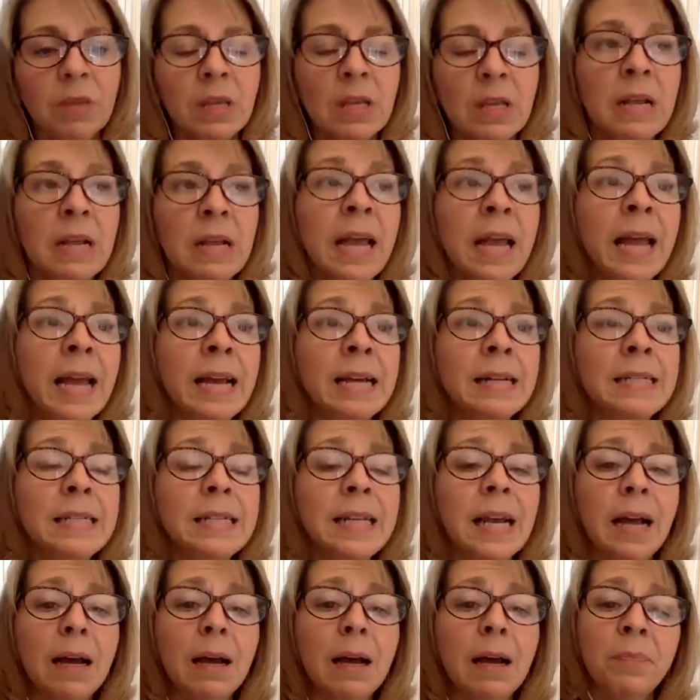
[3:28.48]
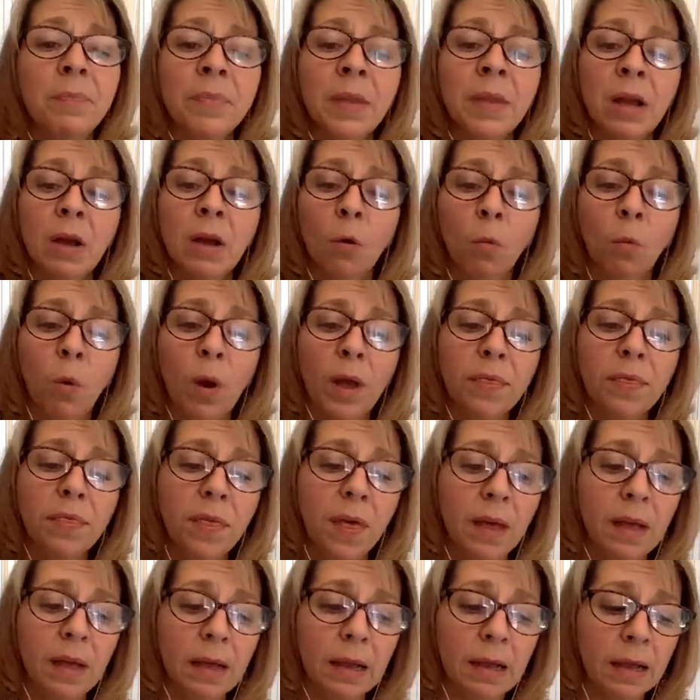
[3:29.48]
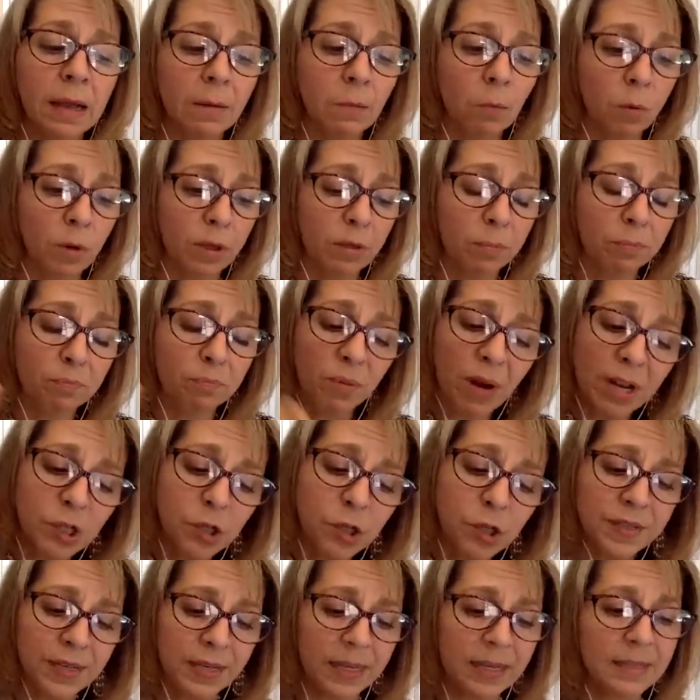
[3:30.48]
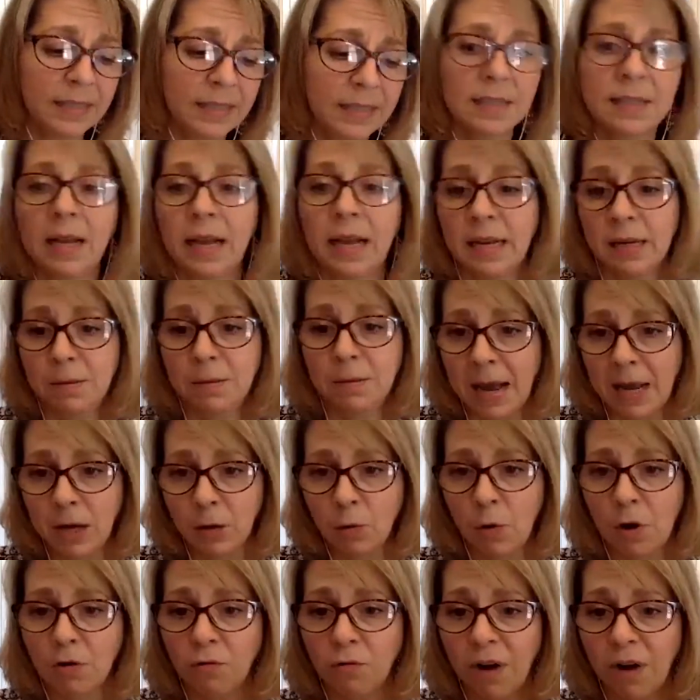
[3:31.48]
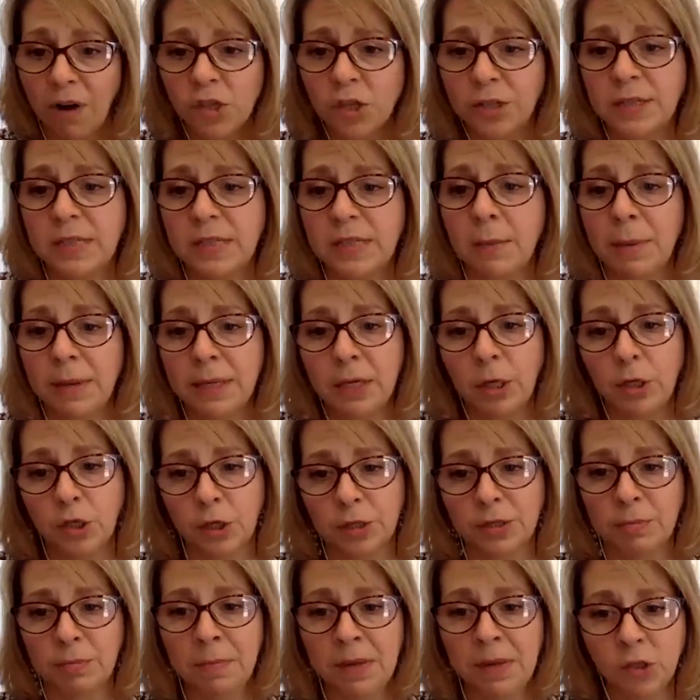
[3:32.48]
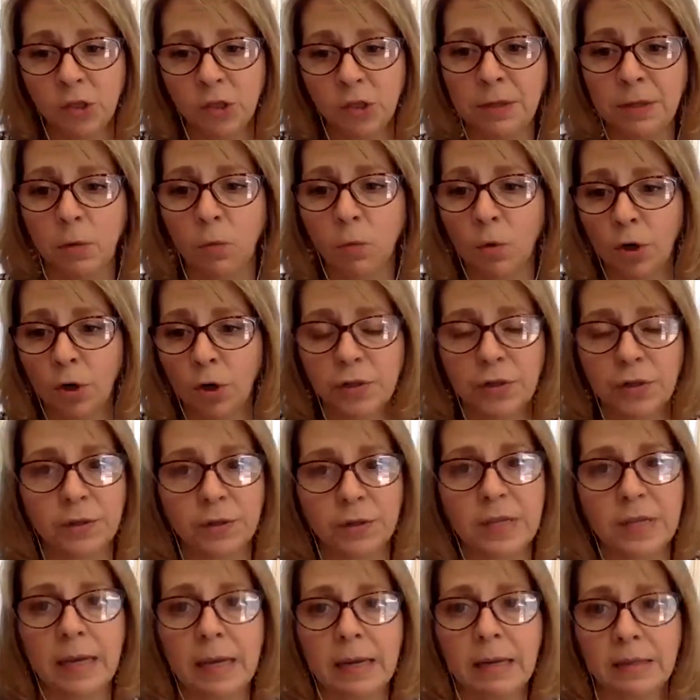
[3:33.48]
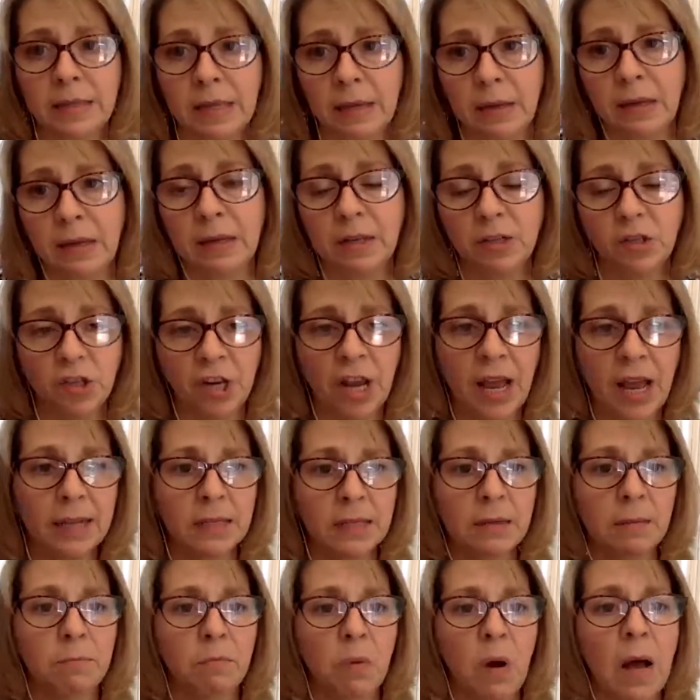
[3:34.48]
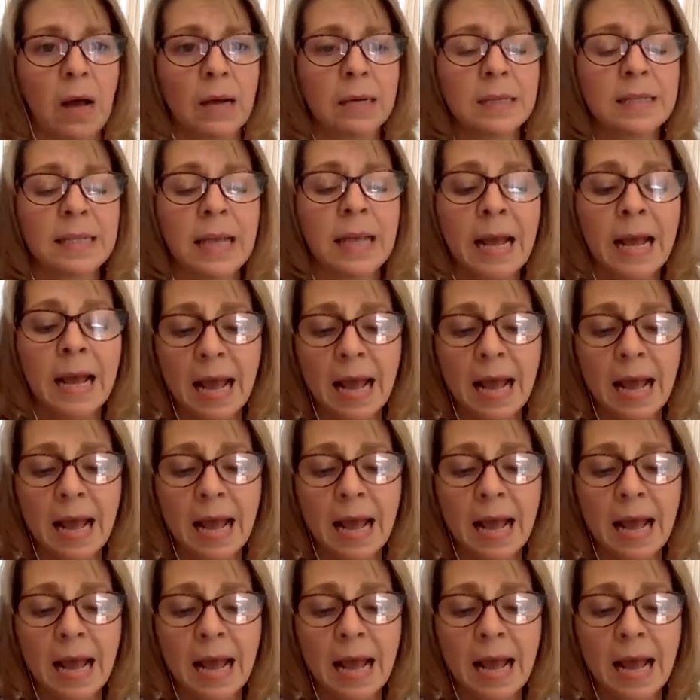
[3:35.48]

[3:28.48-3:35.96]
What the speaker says: And with prejudice and microaggression, somebody just mentioned the word on the chat box.